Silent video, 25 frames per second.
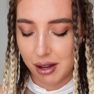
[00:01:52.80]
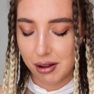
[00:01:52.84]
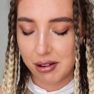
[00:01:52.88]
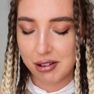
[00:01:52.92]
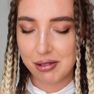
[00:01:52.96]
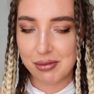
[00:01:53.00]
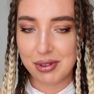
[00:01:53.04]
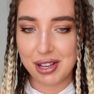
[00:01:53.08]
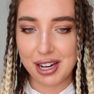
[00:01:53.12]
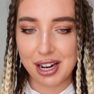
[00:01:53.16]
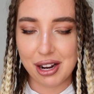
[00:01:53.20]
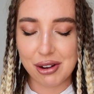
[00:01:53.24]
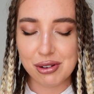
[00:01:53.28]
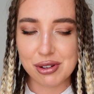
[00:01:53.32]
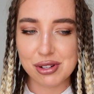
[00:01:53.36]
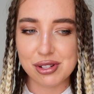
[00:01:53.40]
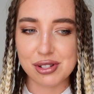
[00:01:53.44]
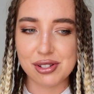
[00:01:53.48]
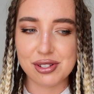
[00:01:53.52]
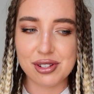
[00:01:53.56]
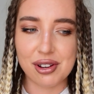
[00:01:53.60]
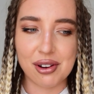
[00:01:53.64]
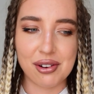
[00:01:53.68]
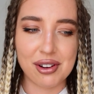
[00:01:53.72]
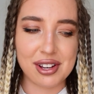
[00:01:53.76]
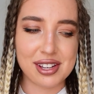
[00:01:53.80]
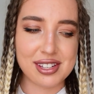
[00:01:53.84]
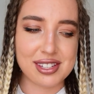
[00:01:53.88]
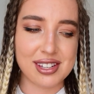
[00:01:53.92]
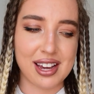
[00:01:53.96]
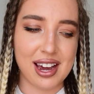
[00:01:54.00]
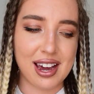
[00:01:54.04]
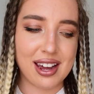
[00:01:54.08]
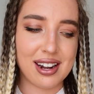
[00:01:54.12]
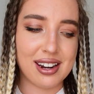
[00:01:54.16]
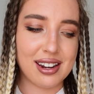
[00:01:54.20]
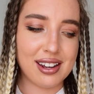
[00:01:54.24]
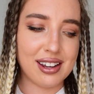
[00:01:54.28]
I mean, I was so
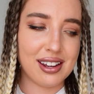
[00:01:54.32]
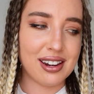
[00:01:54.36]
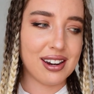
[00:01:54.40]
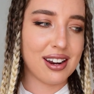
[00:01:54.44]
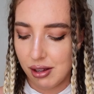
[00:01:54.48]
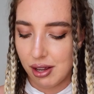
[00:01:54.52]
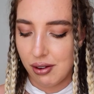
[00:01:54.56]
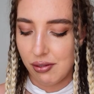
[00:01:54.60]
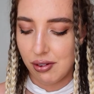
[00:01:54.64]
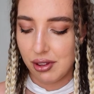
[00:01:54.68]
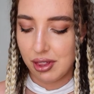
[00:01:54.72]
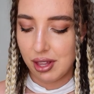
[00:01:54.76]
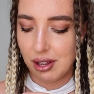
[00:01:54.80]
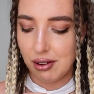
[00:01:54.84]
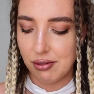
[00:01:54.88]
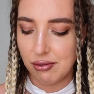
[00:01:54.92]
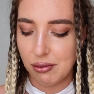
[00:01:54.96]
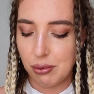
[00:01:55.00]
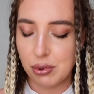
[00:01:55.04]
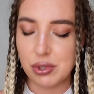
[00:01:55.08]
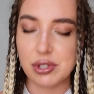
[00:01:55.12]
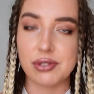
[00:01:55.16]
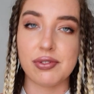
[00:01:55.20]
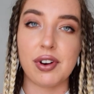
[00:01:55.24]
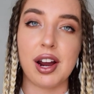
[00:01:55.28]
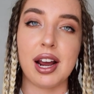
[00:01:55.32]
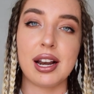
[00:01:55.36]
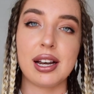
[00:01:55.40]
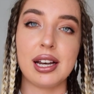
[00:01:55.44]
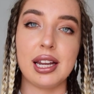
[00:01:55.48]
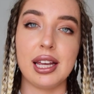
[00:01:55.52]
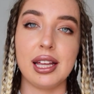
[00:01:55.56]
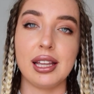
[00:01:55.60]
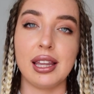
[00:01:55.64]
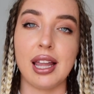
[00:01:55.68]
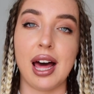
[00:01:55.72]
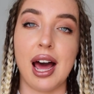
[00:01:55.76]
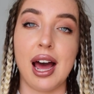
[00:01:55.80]
excited. Everything was finally
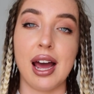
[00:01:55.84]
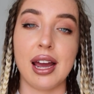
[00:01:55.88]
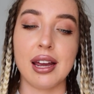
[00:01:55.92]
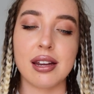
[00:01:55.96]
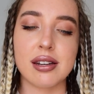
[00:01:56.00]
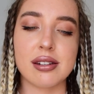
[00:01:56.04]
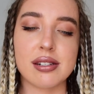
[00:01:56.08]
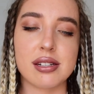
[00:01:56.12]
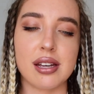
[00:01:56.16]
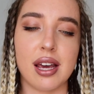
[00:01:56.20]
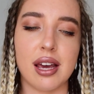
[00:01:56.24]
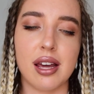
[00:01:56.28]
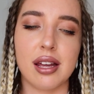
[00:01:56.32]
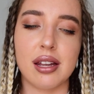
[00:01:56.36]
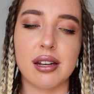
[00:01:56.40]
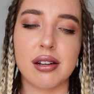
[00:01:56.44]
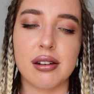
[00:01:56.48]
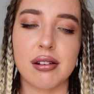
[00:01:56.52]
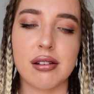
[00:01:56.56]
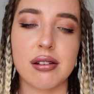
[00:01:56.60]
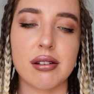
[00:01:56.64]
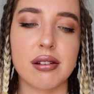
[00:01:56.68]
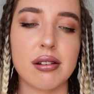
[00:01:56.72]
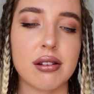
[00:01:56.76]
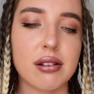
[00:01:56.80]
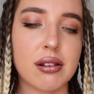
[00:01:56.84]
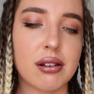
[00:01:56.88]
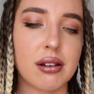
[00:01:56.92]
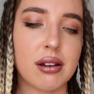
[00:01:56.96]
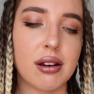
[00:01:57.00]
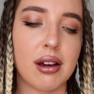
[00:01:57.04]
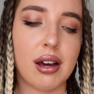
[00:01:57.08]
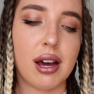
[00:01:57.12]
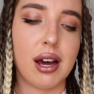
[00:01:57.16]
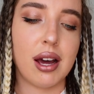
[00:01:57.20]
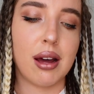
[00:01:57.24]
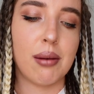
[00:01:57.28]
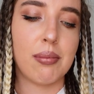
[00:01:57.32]
aligned and
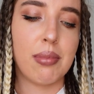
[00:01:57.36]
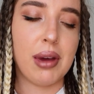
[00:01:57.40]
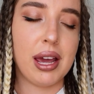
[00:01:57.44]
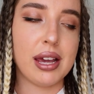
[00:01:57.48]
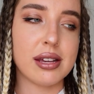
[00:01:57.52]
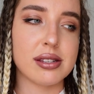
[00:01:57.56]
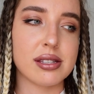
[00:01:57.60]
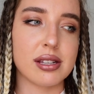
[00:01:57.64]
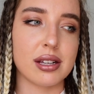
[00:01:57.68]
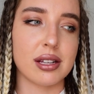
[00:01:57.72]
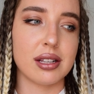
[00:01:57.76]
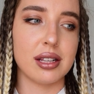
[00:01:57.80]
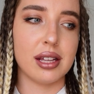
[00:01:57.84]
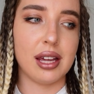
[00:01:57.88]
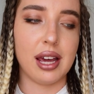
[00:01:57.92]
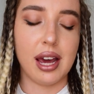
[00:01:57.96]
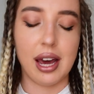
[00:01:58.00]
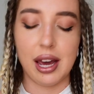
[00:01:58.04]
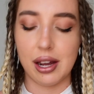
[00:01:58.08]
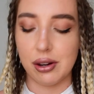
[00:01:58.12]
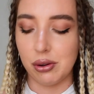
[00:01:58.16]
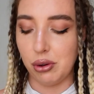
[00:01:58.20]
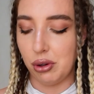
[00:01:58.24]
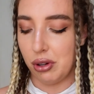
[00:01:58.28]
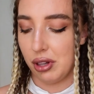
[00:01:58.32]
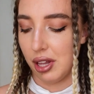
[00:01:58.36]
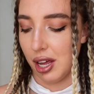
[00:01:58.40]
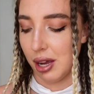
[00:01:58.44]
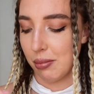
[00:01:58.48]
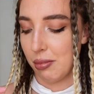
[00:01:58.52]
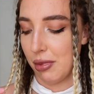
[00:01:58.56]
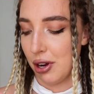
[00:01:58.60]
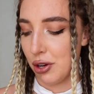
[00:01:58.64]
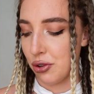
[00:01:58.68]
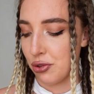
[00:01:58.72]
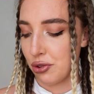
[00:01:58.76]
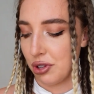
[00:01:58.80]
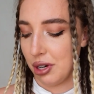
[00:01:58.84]
I basically had all like
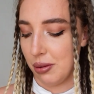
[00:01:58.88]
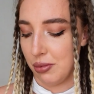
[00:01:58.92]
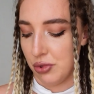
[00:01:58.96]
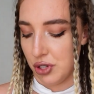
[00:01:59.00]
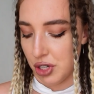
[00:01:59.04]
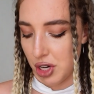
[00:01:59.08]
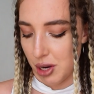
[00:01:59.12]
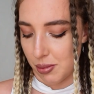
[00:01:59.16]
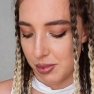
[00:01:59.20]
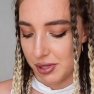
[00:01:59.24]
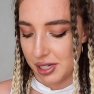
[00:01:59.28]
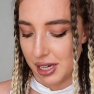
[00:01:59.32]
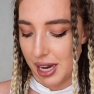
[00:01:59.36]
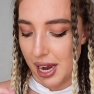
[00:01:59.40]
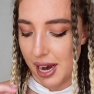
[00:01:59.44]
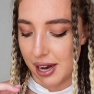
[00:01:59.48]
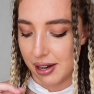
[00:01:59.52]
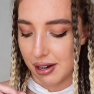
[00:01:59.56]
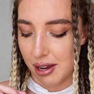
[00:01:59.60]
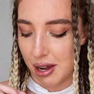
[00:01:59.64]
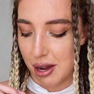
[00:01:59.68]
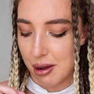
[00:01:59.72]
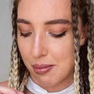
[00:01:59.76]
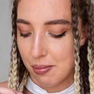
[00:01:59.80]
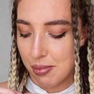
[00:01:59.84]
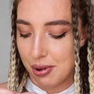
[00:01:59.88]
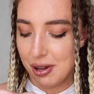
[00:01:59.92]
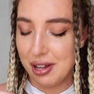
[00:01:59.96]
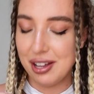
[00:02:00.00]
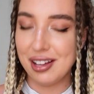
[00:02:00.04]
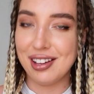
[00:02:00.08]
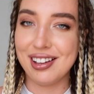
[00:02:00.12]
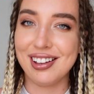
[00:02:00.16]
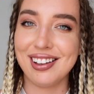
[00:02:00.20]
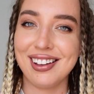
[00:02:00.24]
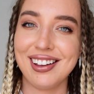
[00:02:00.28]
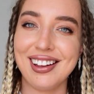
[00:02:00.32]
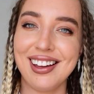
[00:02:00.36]
my dream jobs lined up.
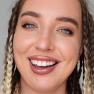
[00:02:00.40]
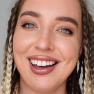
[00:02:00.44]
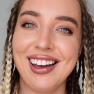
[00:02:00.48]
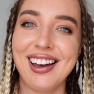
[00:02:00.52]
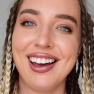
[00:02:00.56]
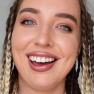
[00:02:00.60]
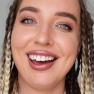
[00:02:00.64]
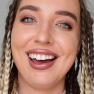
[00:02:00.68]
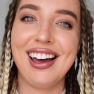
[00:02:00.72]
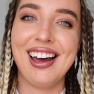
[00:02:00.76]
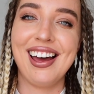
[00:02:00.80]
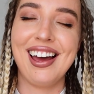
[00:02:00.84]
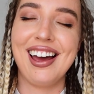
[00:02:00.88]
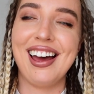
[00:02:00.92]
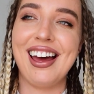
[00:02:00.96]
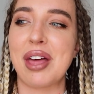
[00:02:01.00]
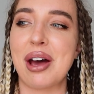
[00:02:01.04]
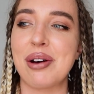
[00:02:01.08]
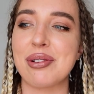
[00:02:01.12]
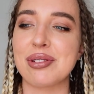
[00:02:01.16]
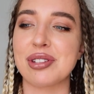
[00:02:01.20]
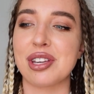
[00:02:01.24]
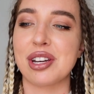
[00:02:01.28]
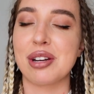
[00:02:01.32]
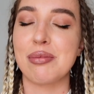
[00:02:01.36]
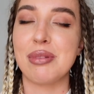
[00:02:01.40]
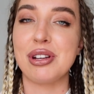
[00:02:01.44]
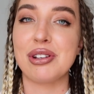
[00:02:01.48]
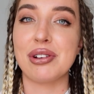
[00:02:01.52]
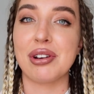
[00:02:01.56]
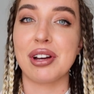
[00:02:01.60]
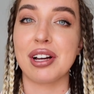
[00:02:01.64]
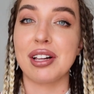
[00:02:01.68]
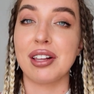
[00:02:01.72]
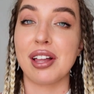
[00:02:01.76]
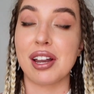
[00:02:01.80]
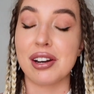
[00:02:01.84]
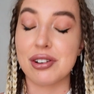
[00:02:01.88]
I was going to be
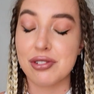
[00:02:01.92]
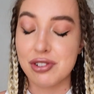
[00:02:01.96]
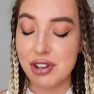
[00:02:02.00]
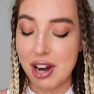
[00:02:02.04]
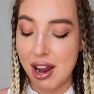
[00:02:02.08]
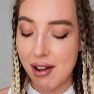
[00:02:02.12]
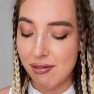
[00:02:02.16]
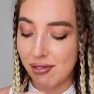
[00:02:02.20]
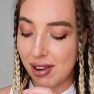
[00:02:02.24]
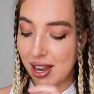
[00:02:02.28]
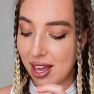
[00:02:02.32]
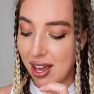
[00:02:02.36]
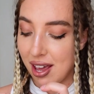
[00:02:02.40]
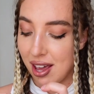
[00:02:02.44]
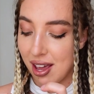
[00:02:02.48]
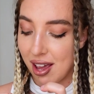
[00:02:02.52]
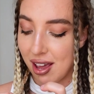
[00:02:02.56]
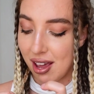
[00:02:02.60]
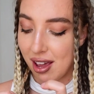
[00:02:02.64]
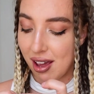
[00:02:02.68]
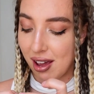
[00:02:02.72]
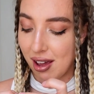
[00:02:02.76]
doing a lot of traveling,